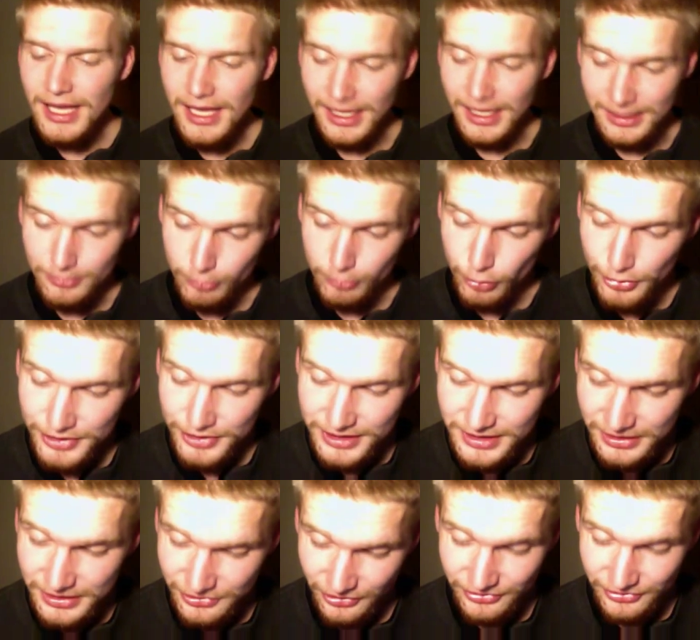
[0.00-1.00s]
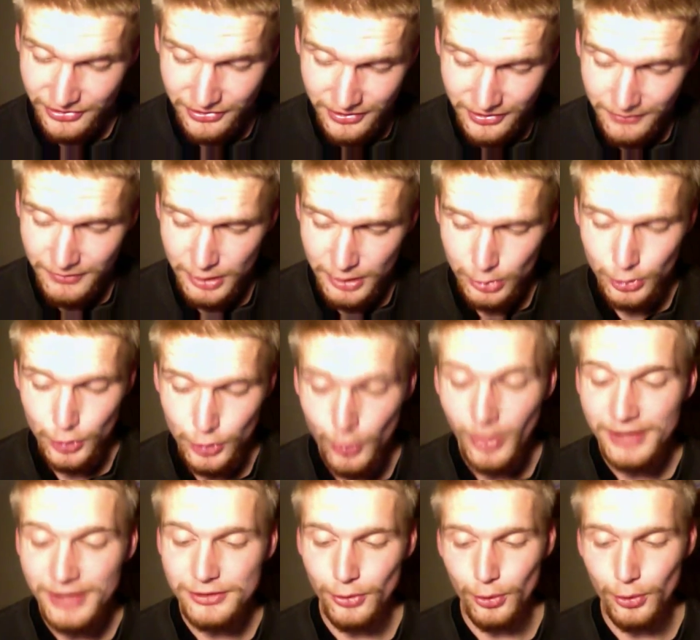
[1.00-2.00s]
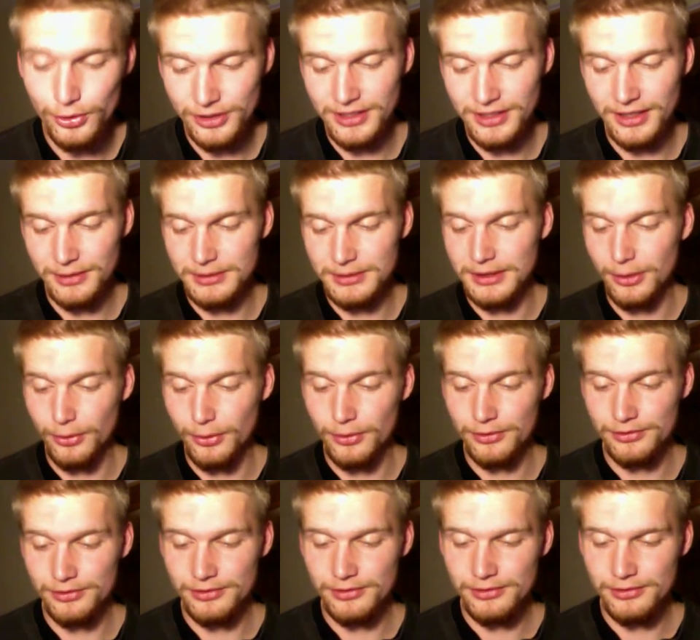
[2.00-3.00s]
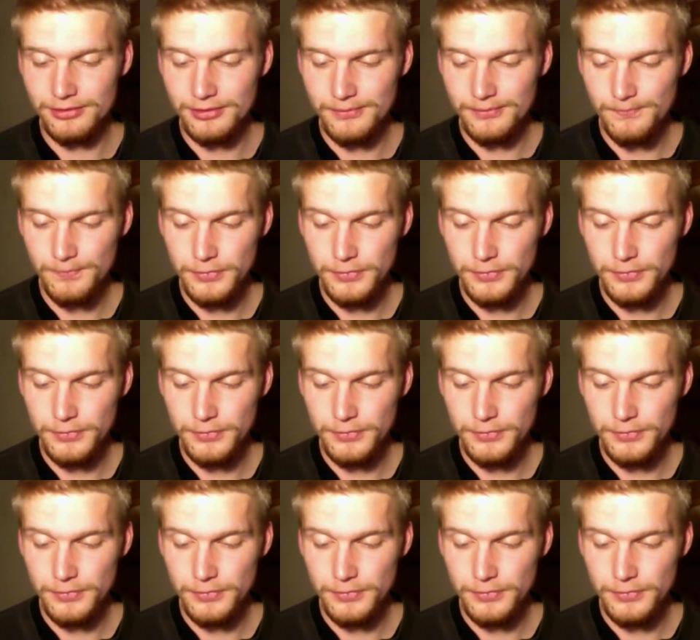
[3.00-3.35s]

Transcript: and Bree just as if they were quite ordinary horses.